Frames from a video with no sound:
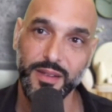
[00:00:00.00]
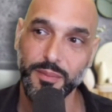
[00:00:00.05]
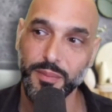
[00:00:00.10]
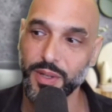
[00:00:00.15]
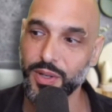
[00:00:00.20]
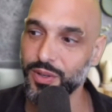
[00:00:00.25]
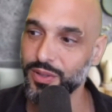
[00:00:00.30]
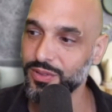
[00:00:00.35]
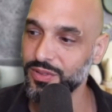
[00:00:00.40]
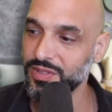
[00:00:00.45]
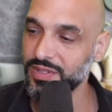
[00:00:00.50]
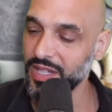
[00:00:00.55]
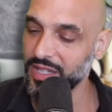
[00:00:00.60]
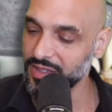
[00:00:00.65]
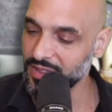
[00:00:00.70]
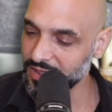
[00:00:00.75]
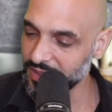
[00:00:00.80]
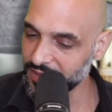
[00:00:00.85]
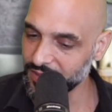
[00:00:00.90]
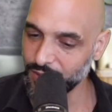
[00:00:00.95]
Because you say,
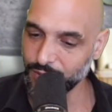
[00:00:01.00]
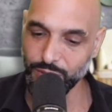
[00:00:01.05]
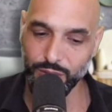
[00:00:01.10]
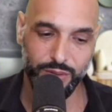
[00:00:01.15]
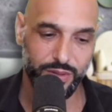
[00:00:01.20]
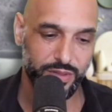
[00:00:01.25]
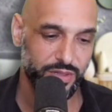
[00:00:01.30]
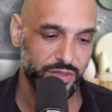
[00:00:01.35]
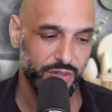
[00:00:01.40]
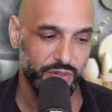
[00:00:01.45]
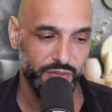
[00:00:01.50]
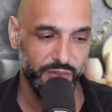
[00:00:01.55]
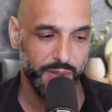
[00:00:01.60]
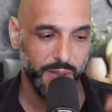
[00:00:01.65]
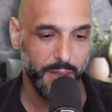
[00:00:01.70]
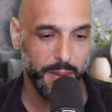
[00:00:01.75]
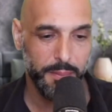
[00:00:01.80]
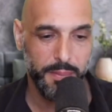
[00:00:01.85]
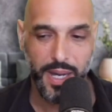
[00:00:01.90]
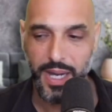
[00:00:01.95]
this is no longer serving
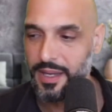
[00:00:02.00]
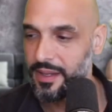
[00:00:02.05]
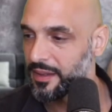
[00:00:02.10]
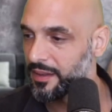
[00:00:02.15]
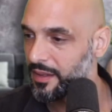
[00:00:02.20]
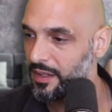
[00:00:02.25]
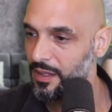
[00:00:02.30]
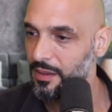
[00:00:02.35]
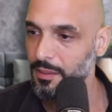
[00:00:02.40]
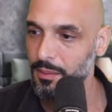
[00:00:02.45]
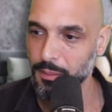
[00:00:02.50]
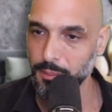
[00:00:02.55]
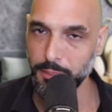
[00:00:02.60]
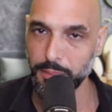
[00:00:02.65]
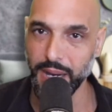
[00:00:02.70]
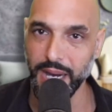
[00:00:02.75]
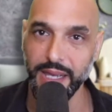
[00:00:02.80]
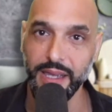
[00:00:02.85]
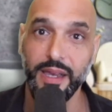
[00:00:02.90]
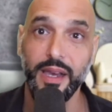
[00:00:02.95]
me,
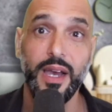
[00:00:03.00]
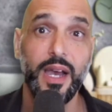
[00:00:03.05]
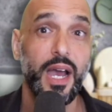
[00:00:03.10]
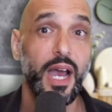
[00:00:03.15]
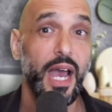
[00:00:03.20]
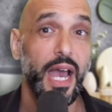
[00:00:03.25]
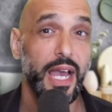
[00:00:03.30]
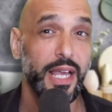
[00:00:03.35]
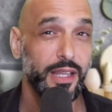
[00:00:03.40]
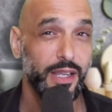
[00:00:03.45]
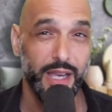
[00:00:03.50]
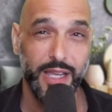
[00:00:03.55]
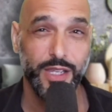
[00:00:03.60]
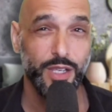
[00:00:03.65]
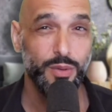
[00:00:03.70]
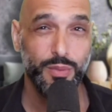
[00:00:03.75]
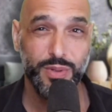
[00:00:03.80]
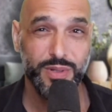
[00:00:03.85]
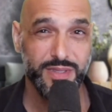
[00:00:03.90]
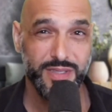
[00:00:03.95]
bye. And
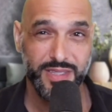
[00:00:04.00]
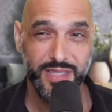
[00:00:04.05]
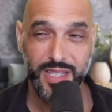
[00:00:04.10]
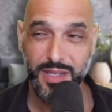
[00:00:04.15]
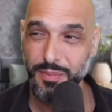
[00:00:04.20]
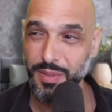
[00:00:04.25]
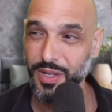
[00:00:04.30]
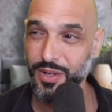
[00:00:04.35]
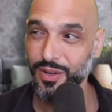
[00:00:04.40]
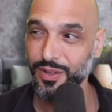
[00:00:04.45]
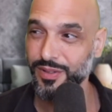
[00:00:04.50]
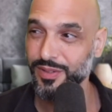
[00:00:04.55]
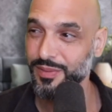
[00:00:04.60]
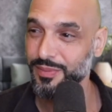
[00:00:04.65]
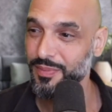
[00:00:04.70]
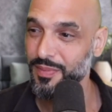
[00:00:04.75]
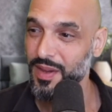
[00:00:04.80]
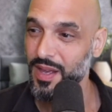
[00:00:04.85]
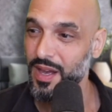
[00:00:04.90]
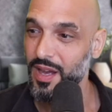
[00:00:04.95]
you will see, because
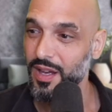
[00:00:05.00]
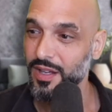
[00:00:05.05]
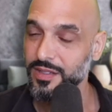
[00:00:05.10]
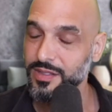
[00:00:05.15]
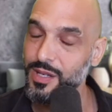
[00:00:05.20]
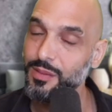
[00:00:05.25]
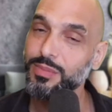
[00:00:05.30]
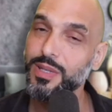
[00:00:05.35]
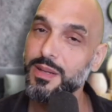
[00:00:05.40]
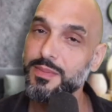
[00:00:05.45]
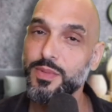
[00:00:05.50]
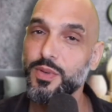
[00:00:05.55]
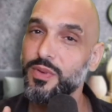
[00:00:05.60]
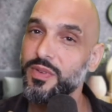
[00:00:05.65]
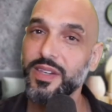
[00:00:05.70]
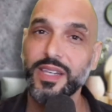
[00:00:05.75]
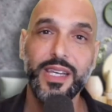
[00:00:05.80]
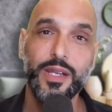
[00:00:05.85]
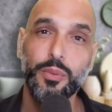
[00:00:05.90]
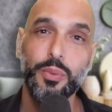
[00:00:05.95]
sometimes we
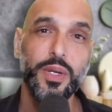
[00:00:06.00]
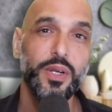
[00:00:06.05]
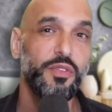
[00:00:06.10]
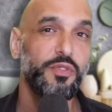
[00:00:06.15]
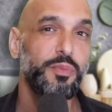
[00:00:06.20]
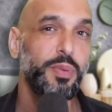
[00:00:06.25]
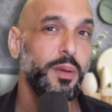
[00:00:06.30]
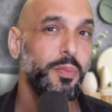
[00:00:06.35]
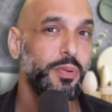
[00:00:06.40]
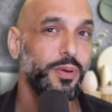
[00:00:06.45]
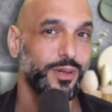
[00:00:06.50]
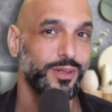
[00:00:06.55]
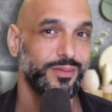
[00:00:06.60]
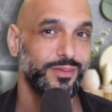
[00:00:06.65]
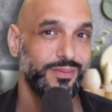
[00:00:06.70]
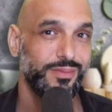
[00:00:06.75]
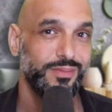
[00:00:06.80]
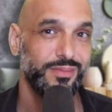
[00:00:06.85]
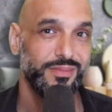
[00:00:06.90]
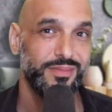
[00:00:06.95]
even get rid of people
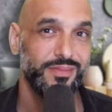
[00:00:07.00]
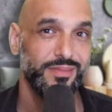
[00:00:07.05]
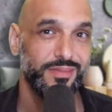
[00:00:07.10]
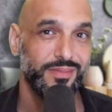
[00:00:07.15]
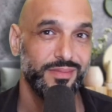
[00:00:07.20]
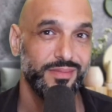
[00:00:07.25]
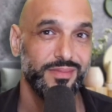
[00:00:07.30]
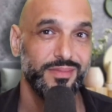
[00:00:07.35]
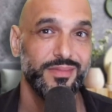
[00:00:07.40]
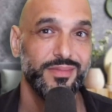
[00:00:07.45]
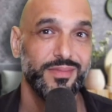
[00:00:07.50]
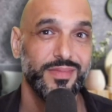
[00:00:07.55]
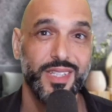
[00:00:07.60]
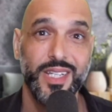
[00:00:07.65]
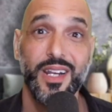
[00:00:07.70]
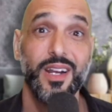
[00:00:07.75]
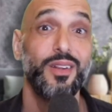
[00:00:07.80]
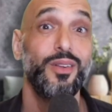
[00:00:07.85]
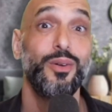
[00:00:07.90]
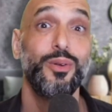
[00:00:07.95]

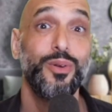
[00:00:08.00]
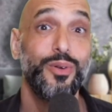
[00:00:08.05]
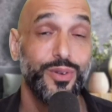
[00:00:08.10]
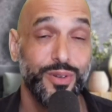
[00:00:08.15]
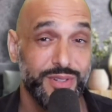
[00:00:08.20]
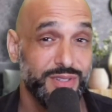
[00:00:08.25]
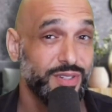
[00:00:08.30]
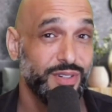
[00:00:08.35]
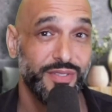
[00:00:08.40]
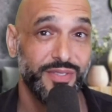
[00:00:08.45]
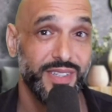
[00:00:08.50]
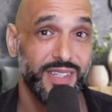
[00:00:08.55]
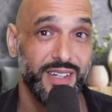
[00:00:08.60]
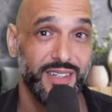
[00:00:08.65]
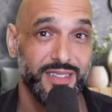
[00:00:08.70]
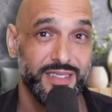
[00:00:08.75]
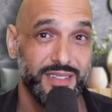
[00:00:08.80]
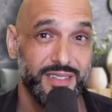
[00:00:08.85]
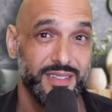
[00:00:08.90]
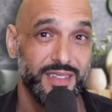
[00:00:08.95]
that are no longer serving
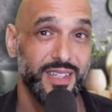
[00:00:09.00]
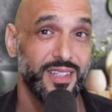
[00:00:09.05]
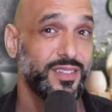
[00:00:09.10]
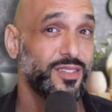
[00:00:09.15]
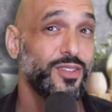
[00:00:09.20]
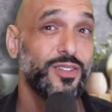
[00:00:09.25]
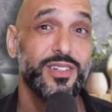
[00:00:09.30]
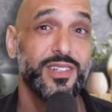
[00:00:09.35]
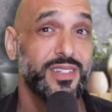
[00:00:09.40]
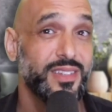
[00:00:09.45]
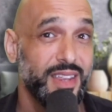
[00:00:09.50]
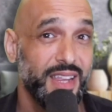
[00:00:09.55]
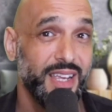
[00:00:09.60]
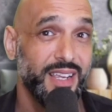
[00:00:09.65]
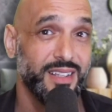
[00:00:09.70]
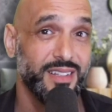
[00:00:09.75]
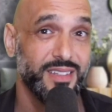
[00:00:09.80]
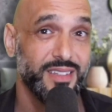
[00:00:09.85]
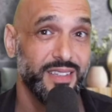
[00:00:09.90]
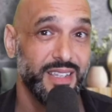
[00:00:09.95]
us. It's not just
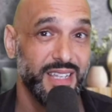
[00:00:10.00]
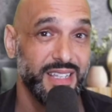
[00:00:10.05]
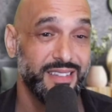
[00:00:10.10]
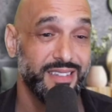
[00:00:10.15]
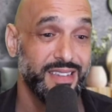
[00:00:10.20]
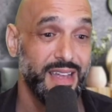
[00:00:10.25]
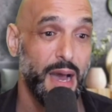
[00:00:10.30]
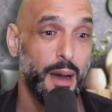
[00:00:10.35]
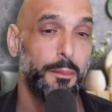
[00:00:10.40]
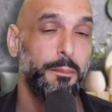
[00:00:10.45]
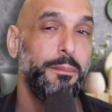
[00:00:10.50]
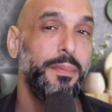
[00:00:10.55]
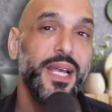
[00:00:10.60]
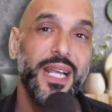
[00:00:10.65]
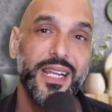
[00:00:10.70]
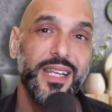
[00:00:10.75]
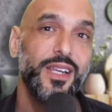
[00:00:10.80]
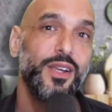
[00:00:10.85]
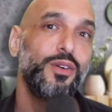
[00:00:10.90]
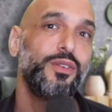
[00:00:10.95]
things. It's the
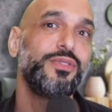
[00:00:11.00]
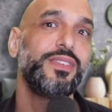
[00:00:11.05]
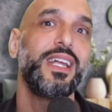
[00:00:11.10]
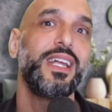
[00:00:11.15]
ability